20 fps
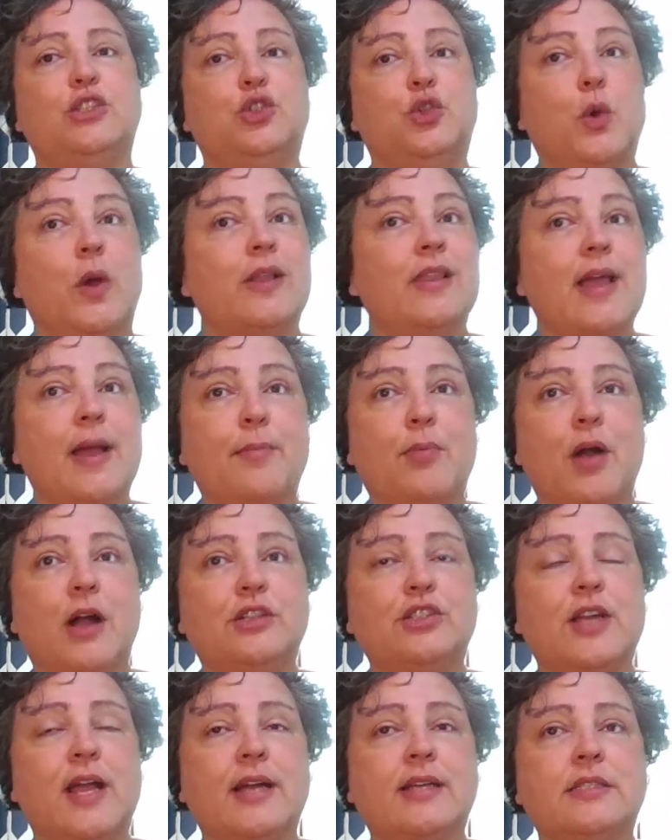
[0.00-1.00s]
Enjoyed that
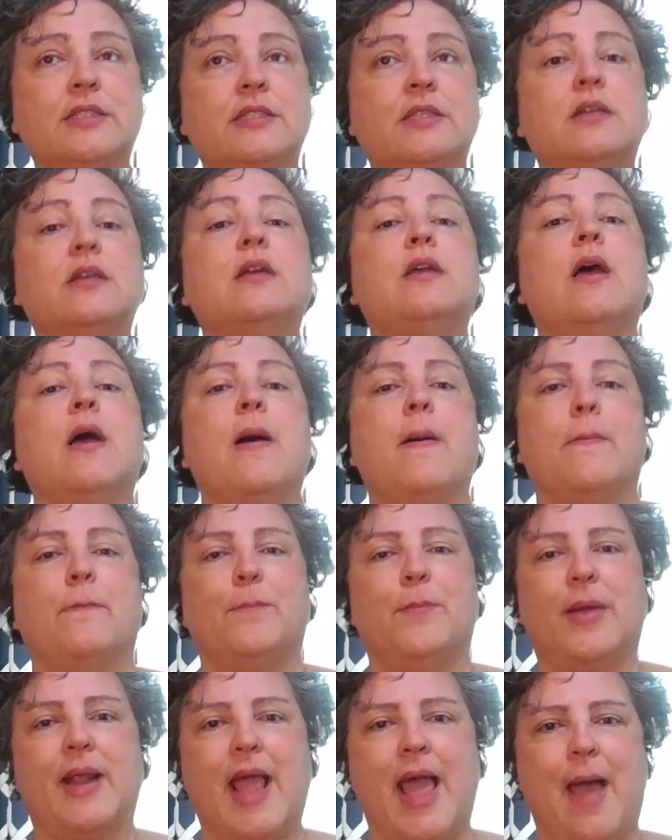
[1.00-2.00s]
project,
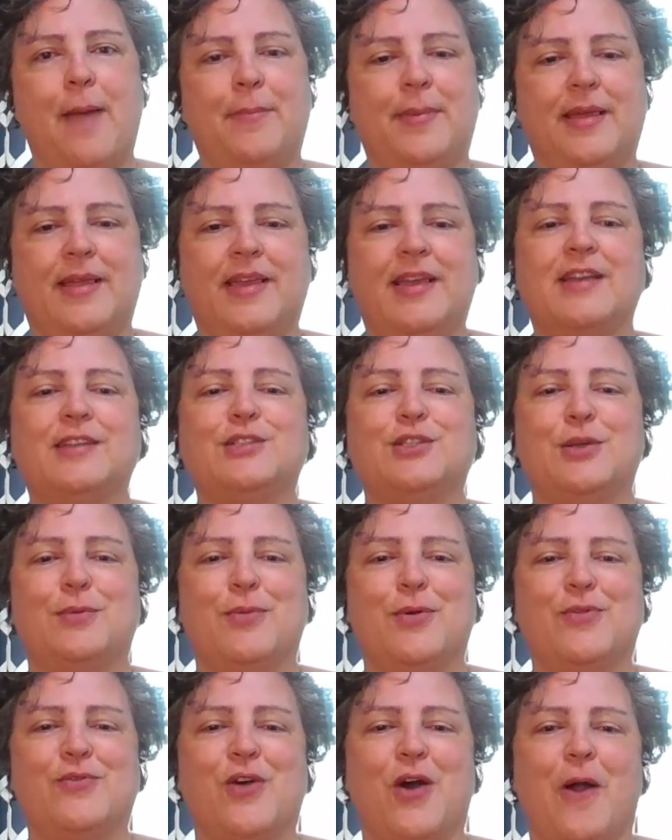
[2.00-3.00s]
but happy
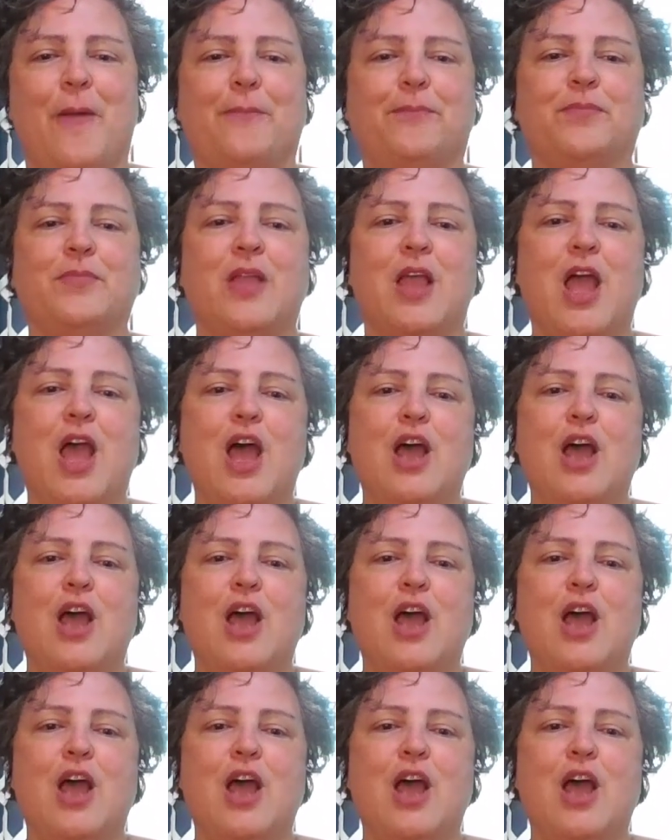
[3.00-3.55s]
to move on.